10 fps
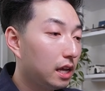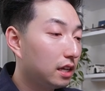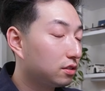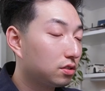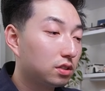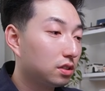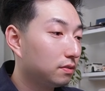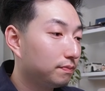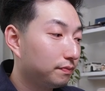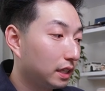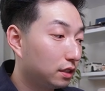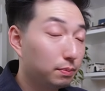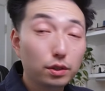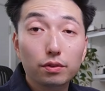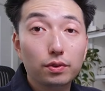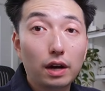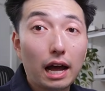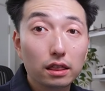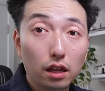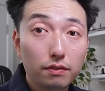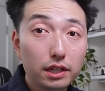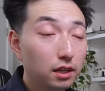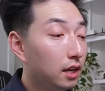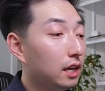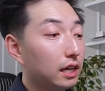it's beautiful. I love it.